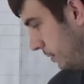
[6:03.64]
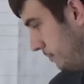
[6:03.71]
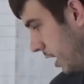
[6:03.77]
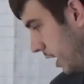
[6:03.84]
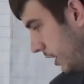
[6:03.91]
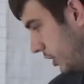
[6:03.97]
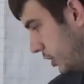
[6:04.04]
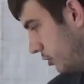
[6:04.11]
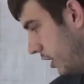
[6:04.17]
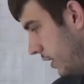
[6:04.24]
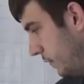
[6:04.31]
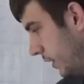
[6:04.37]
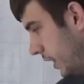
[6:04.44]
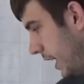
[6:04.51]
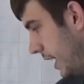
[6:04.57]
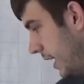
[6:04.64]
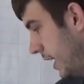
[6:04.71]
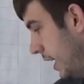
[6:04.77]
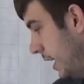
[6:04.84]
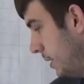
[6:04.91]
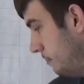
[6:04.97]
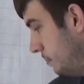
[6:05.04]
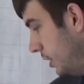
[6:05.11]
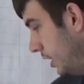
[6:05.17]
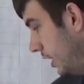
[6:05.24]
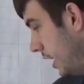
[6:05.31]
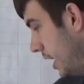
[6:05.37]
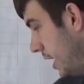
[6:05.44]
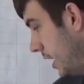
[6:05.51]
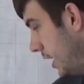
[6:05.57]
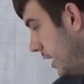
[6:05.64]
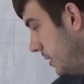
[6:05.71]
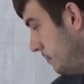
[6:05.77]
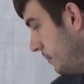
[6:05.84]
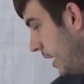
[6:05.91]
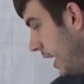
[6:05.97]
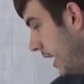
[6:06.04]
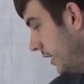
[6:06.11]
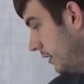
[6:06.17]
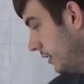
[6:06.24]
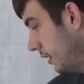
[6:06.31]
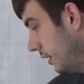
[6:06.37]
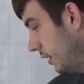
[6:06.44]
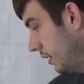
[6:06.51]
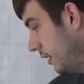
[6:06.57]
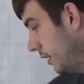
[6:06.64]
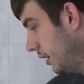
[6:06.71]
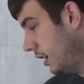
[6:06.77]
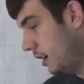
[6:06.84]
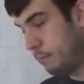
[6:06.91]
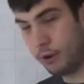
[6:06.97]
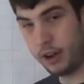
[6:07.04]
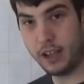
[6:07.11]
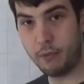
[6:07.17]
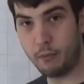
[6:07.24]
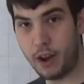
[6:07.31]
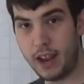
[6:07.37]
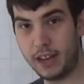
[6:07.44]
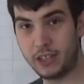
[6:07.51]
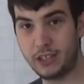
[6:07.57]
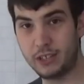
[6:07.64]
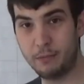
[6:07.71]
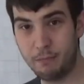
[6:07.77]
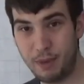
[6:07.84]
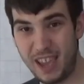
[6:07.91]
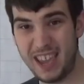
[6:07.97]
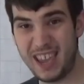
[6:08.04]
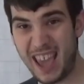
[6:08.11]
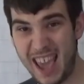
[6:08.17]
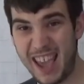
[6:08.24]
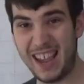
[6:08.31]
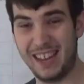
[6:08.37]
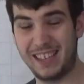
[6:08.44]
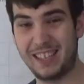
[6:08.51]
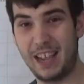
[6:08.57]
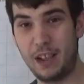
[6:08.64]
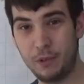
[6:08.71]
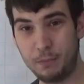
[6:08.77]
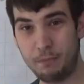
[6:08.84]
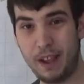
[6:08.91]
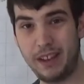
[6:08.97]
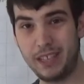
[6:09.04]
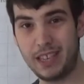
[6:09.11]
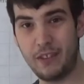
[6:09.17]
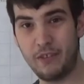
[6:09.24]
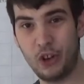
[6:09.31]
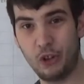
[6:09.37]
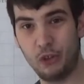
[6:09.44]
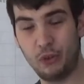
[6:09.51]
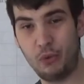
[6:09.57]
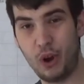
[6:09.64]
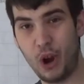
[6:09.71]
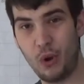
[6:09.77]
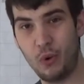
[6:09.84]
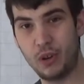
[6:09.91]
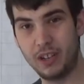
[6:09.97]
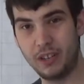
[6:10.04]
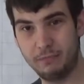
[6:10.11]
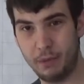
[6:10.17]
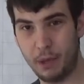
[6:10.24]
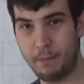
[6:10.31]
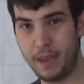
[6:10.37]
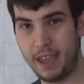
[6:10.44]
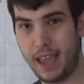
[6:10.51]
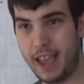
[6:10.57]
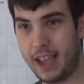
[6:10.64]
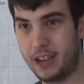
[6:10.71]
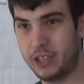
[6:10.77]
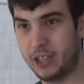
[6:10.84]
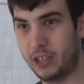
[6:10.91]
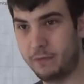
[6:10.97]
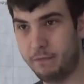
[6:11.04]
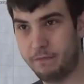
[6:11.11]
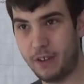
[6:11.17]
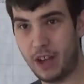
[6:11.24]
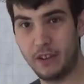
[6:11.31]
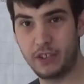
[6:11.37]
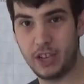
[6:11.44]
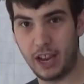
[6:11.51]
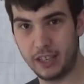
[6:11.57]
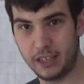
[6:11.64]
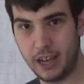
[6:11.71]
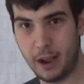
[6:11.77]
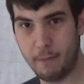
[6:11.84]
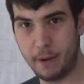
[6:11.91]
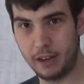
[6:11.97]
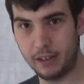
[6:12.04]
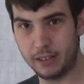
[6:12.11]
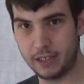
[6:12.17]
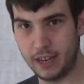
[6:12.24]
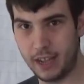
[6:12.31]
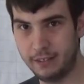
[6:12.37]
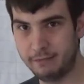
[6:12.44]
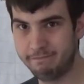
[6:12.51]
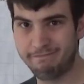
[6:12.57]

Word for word: him minus three for that. But um, yeah, a brilliant race. P8. He was P7 on the road, but P8 because of the five second time penalty.